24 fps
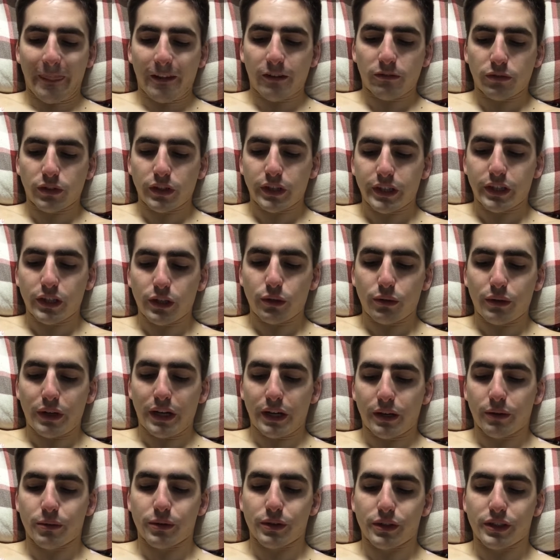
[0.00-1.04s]
Really though,
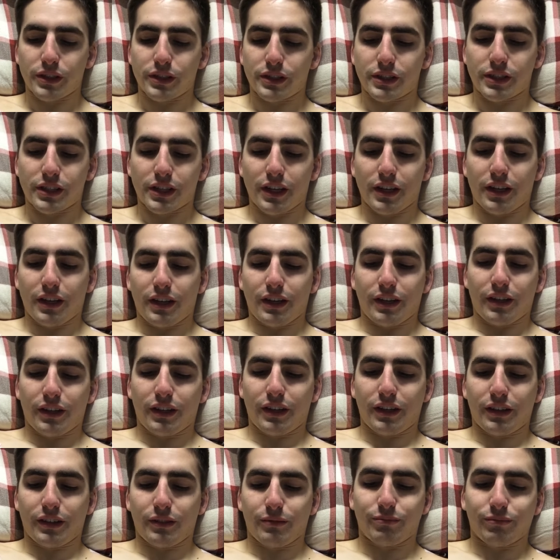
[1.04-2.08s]
I was
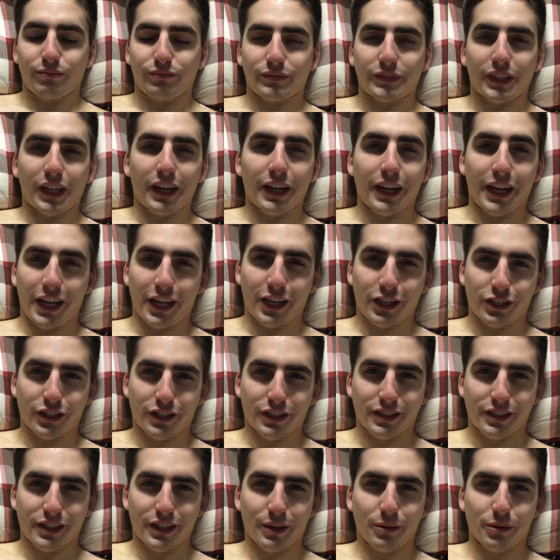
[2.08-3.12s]
kind of
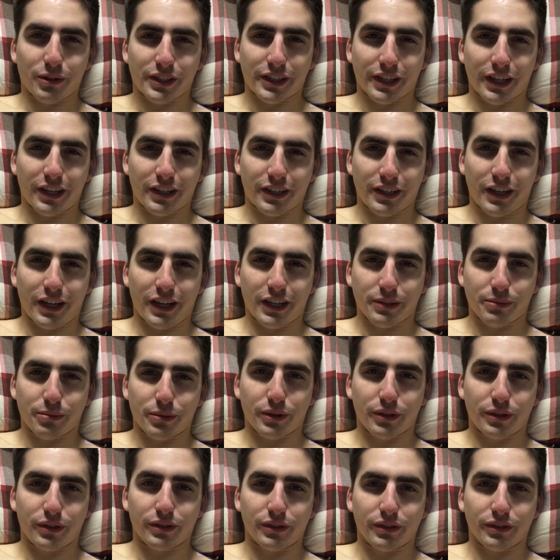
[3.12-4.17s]
anxious. Like once I got to the
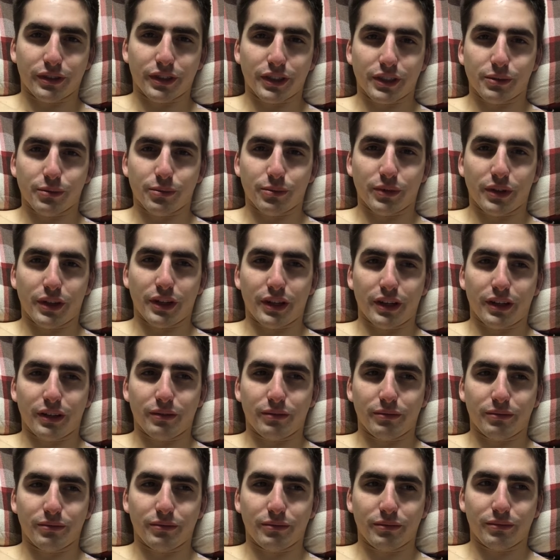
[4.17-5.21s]
hospital this
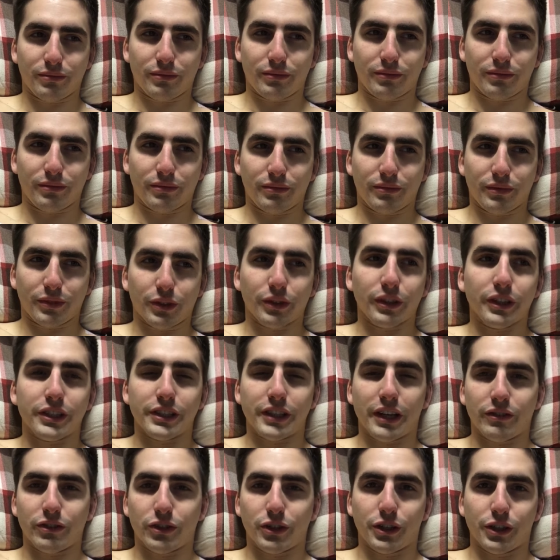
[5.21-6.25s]
early this
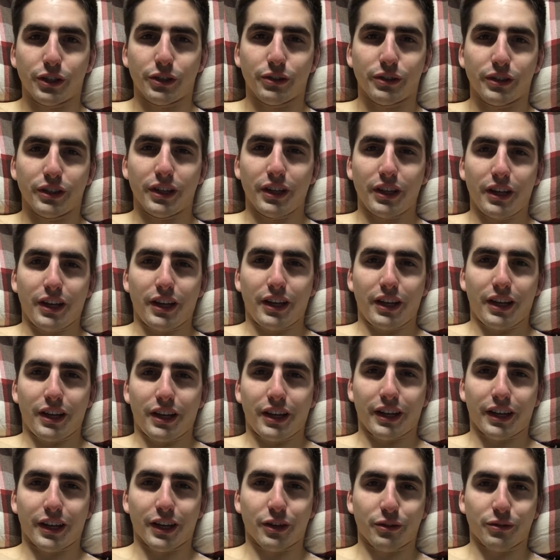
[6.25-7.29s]
afternoon,
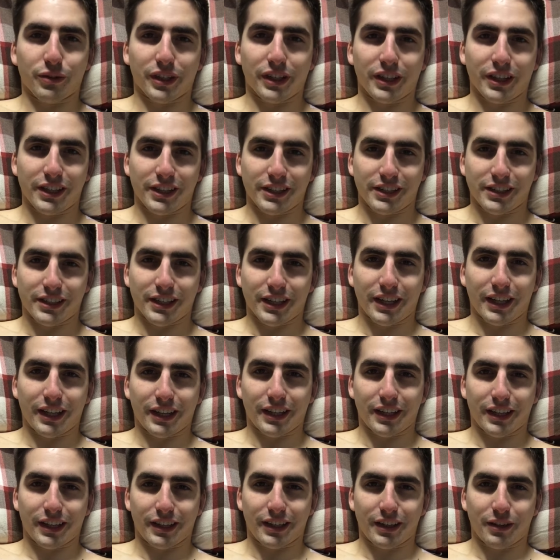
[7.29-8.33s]
and kind of realized
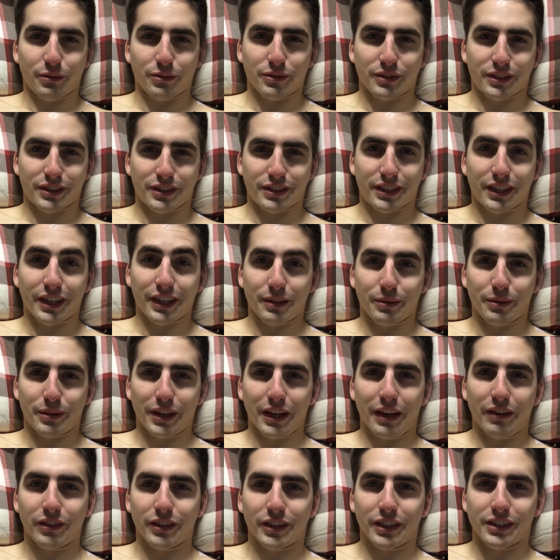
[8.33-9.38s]
like I was gonna be
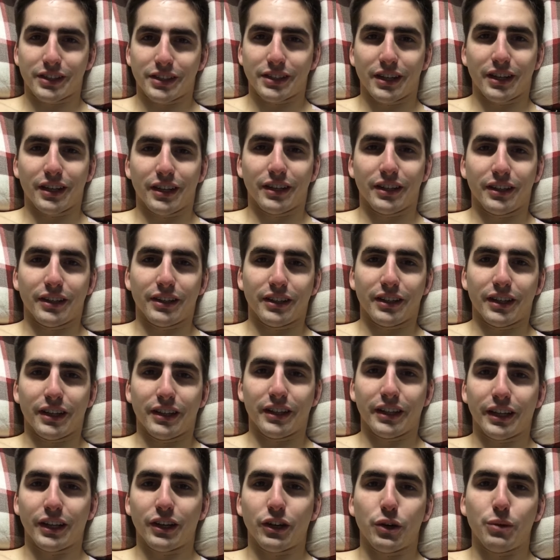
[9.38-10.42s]
having this done, and
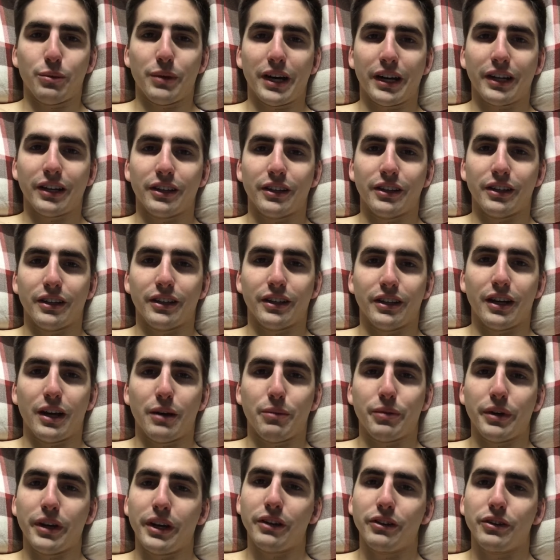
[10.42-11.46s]
like going back into the
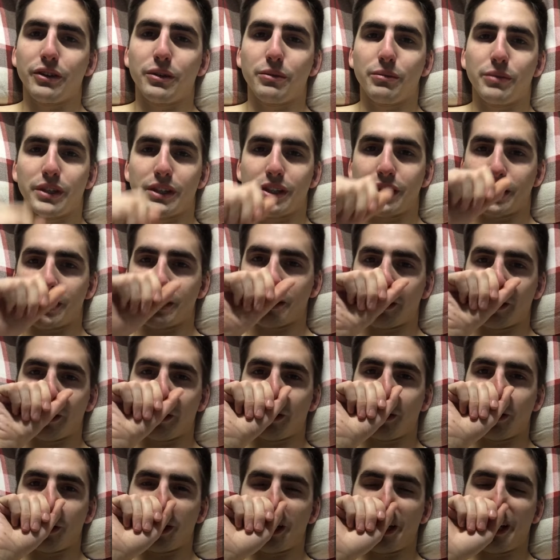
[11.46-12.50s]
operating room, it's a
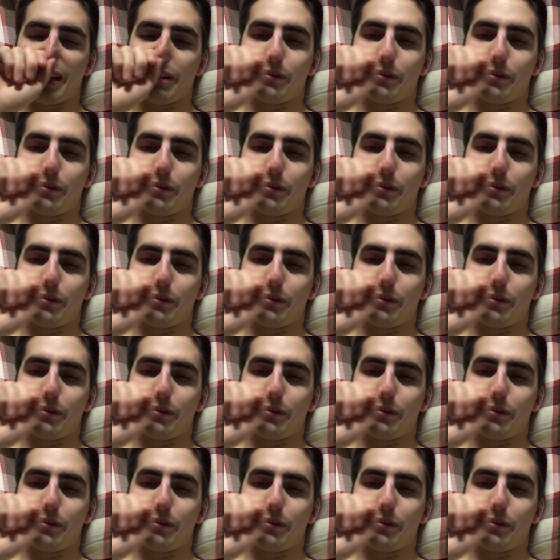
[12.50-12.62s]
little